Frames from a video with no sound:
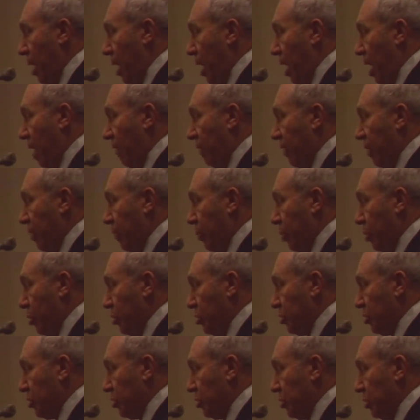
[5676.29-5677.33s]
of a
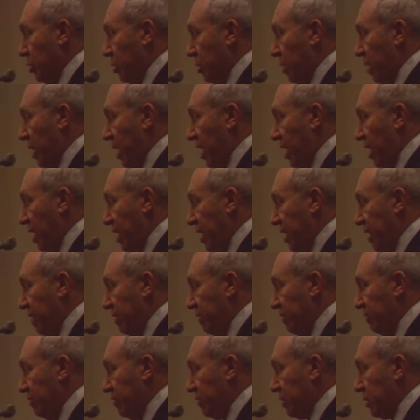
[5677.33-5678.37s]
person that
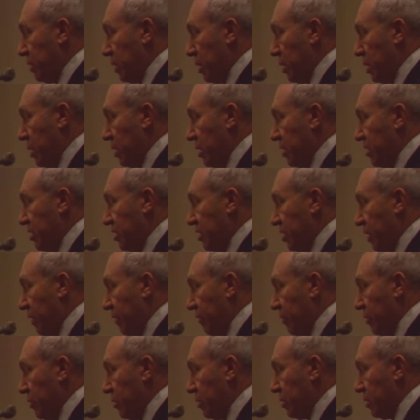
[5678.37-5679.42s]
lives,
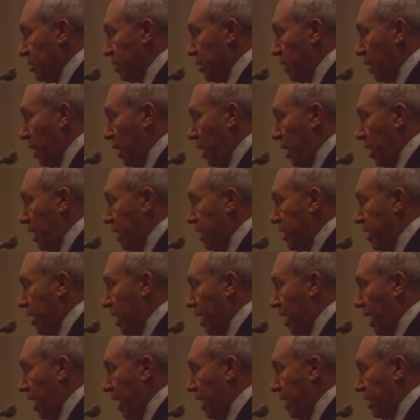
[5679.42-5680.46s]
suffers, and
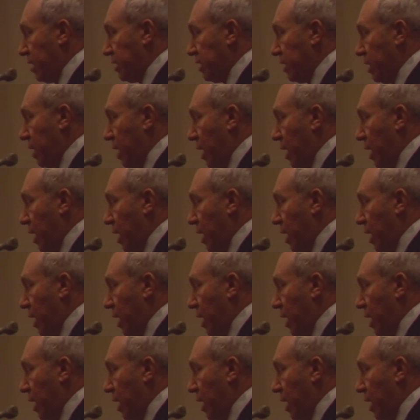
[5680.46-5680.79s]
dies,